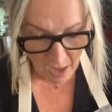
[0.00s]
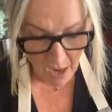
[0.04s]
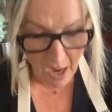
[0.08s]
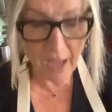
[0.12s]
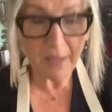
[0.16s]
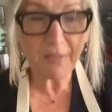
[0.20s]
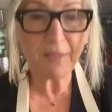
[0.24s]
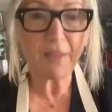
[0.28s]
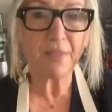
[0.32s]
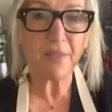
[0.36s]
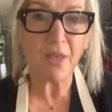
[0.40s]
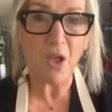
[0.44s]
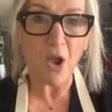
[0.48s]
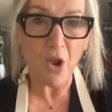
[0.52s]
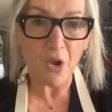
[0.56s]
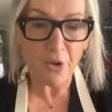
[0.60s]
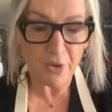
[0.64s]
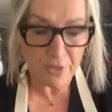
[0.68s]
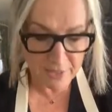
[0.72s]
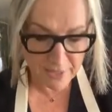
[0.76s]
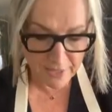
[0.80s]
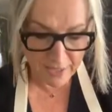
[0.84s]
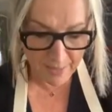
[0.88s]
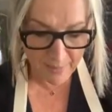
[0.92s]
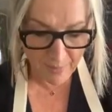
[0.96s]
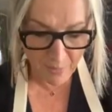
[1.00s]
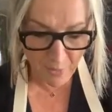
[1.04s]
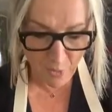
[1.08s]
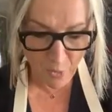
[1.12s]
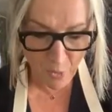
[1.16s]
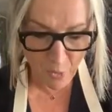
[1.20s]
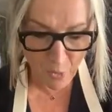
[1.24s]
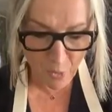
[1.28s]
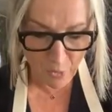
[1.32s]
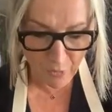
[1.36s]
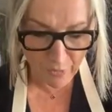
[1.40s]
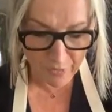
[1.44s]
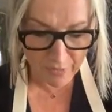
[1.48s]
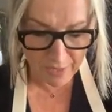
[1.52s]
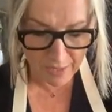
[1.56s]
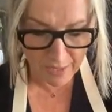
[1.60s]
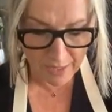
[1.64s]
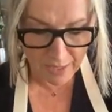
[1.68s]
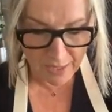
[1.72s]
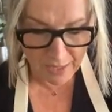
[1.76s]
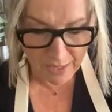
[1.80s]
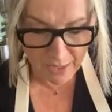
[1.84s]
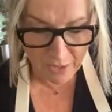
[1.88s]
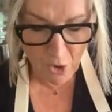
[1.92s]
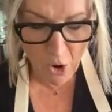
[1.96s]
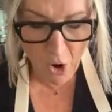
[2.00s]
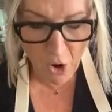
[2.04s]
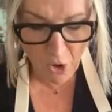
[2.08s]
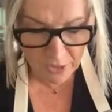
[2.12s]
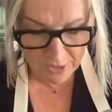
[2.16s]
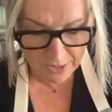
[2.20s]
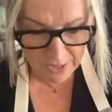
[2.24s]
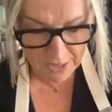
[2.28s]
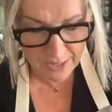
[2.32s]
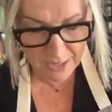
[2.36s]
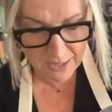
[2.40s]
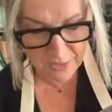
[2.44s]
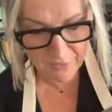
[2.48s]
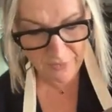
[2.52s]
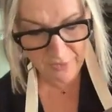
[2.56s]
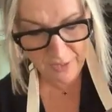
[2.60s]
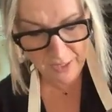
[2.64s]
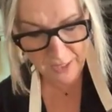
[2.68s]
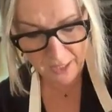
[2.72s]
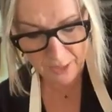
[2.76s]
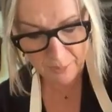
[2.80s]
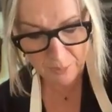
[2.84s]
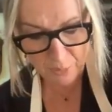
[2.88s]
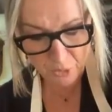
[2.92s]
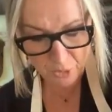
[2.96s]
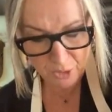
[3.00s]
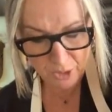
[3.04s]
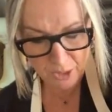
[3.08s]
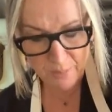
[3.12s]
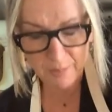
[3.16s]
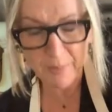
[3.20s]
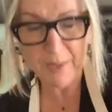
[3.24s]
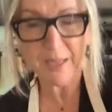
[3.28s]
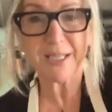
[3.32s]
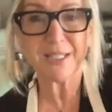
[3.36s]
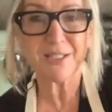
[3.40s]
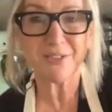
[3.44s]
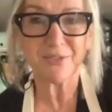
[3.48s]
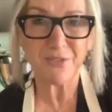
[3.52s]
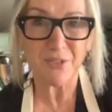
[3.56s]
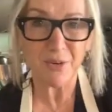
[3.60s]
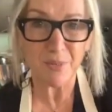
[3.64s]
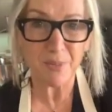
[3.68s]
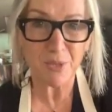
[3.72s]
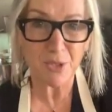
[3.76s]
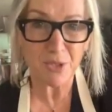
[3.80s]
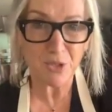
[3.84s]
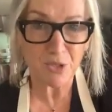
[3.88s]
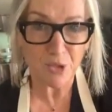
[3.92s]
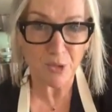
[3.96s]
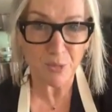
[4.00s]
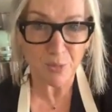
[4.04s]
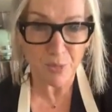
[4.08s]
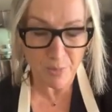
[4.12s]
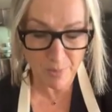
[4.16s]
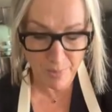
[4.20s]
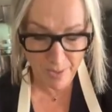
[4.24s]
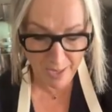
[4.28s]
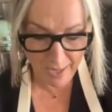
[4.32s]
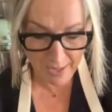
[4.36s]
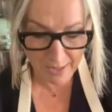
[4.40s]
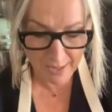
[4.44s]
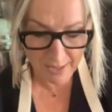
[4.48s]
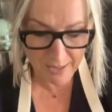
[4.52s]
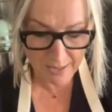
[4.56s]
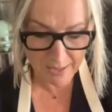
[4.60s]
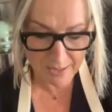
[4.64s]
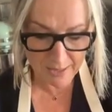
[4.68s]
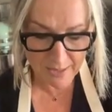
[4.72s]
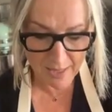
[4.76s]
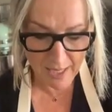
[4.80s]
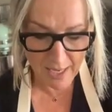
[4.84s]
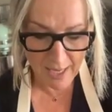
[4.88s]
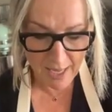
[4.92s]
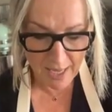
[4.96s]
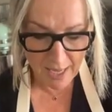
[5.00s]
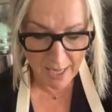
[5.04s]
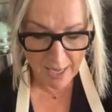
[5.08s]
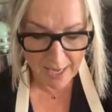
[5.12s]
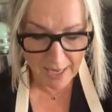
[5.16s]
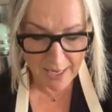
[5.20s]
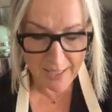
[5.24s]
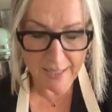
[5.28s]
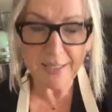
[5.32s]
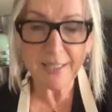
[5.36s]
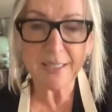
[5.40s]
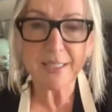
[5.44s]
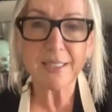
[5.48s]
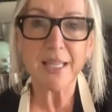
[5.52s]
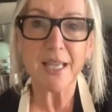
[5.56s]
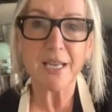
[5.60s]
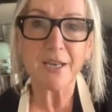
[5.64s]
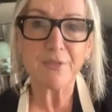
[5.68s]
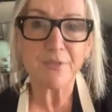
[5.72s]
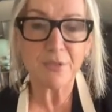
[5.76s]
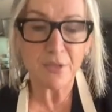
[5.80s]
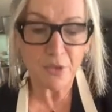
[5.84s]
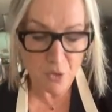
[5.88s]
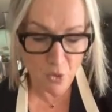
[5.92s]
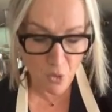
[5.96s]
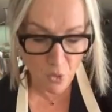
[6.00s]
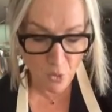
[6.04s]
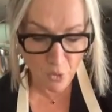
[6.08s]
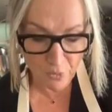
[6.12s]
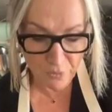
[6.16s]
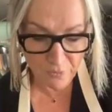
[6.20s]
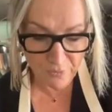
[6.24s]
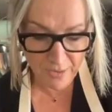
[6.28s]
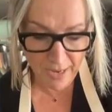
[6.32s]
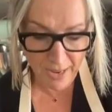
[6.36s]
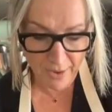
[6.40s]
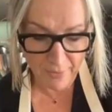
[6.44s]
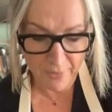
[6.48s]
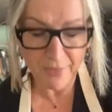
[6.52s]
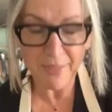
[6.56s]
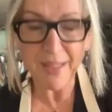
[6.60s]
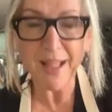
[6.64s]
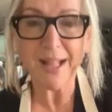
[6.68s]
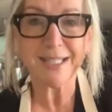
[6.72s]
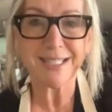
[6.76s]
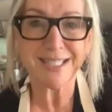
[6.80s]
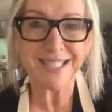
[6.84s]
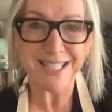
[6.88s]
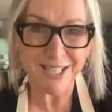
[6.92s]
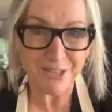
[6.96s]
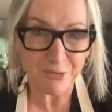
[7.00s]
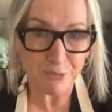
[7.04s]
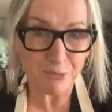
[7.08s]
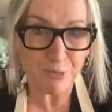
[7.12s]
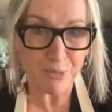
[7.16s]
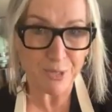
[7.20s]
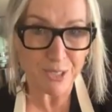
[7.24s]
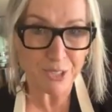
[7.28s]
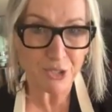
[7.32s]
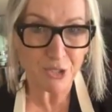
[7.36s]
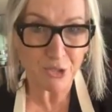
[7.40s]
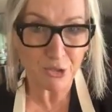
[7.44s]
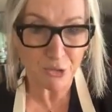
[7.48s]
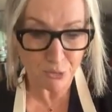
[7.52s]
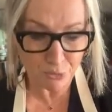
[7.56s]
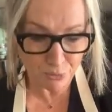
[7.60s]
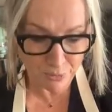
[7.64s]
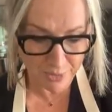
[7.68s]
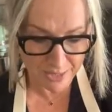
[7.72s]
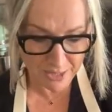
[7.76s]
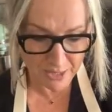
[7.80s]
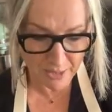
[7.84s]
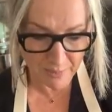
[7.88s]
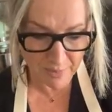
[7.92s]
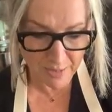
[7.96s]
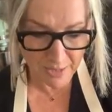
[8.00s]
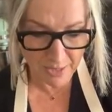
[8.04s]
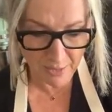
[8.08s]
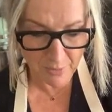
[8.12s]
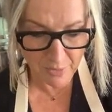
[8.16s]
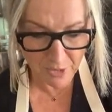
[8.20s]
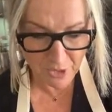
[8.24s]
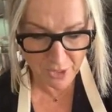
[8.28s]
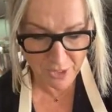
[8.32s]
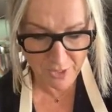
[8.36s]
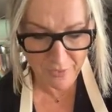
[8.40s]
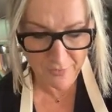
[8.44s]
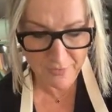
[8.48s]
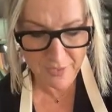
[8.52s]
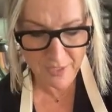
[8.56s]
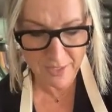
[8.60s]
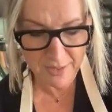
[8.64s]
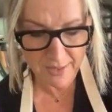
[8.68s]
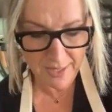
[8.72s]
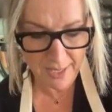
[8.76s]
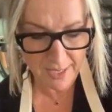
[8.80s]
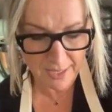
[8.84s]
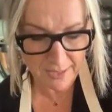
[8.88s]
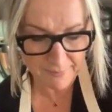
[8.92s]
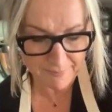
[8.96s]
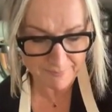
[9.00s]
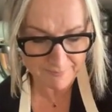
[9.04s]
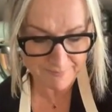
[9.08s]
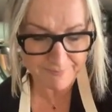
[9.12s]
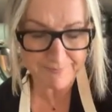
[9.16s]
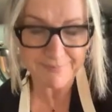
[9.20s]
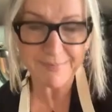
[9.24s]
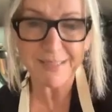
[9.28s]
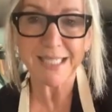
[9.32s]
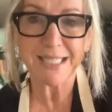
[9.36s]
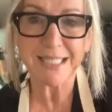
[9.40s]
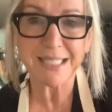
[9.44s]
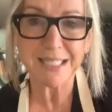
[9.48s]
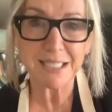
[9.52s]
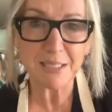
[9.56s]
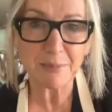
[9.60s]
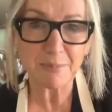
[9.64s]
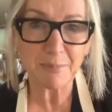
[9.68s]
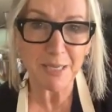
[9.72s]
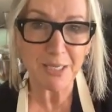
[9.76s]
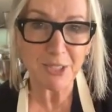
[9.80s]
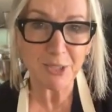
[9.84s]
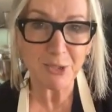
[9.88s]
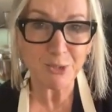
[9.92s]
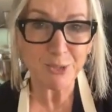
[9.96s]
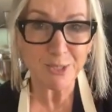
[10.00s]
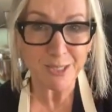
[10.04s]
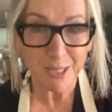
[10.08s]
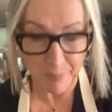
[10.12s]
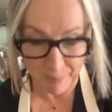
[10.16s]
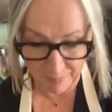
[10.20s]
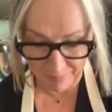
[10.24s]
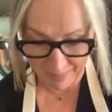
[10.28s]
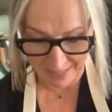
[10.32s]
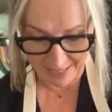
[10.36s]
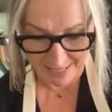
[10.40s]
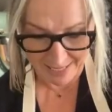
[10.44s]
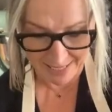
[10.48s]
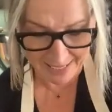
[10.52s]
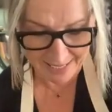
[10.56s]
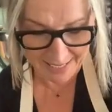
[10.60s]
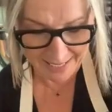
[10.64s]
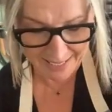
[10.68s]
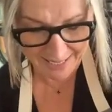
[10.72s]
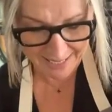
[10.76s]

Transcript: Either the Osem or the Cottee's vanilla pudding mix from the supermarket instead of the corn flour. That's the original recipe, which gives it that special something.